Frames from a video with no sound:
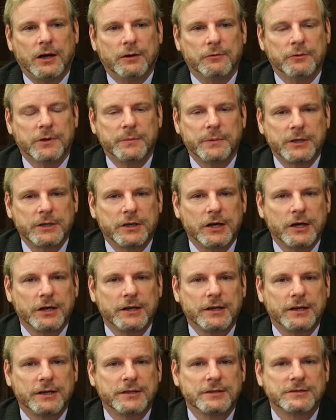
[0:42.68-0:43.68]
ribbon
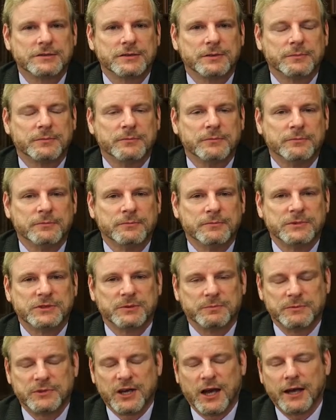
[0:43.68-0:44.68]
cutting, some
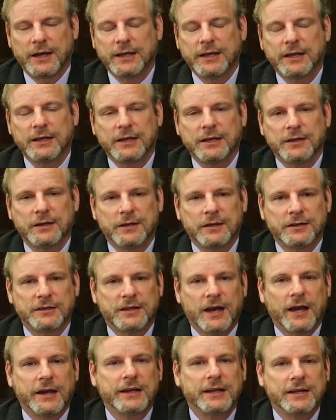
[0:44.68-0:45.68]
dining in
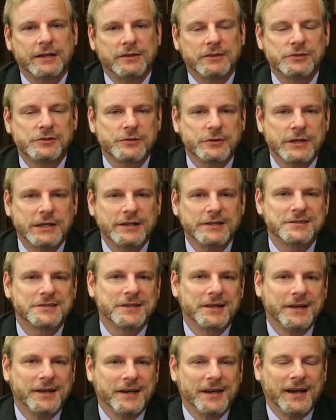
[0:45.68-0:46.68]
the streets.
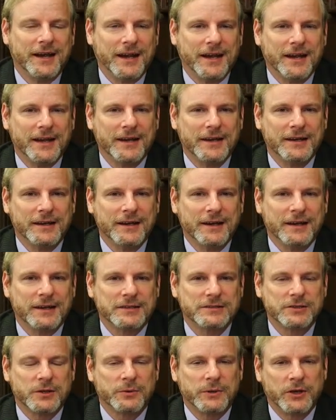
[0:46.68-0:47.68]
And
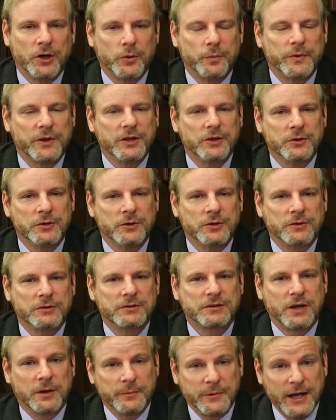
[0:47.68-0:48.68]
so we hope that you'll
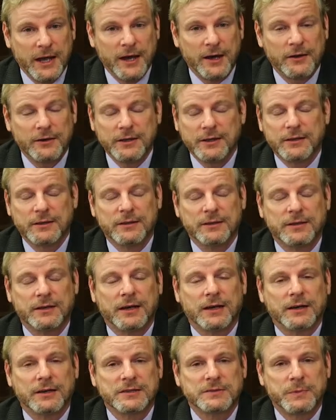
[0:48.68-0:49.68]
come down
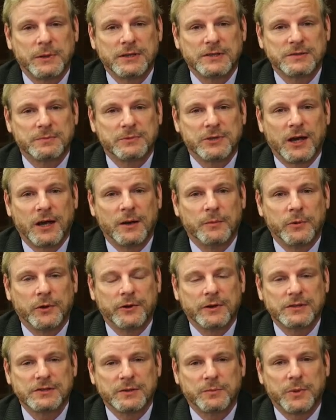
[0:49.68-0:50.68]
and spend some time with
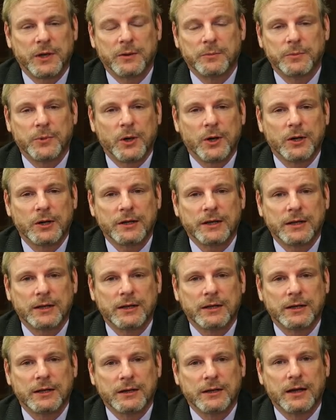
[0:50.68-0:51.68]
us at Penn Park
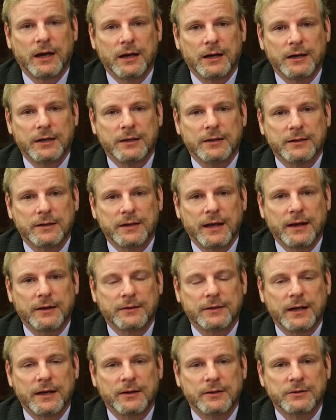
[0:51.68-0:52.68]
and in the
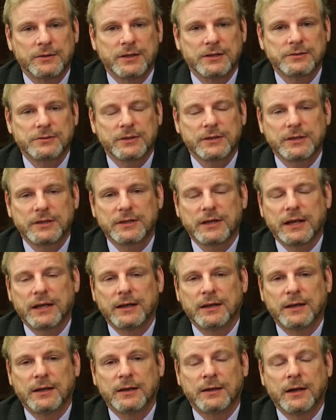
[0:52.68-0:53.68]
downtown district.
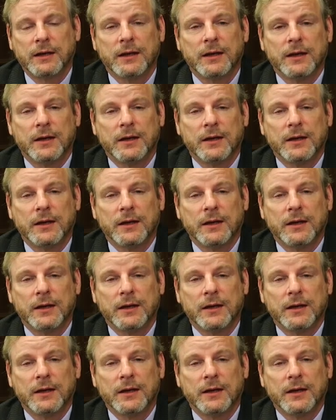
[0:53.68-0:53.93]
And